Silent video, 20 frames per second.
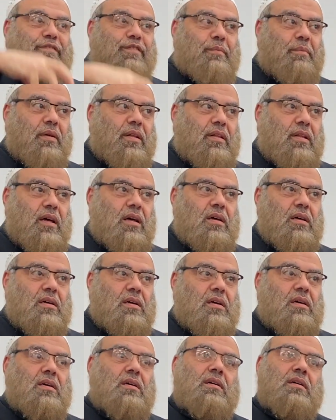from
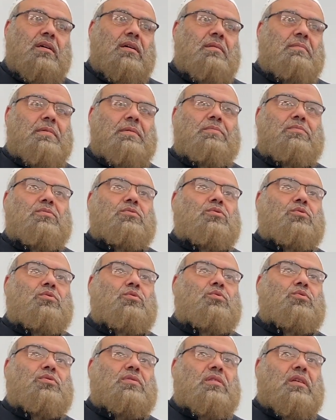Allah, people don't
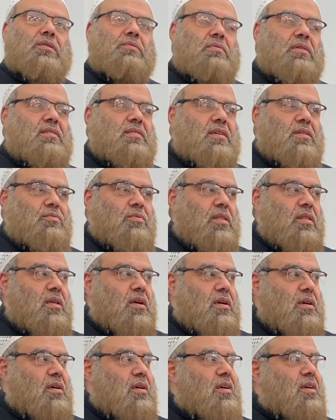use their reason when
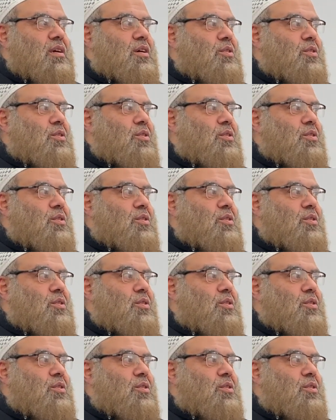they're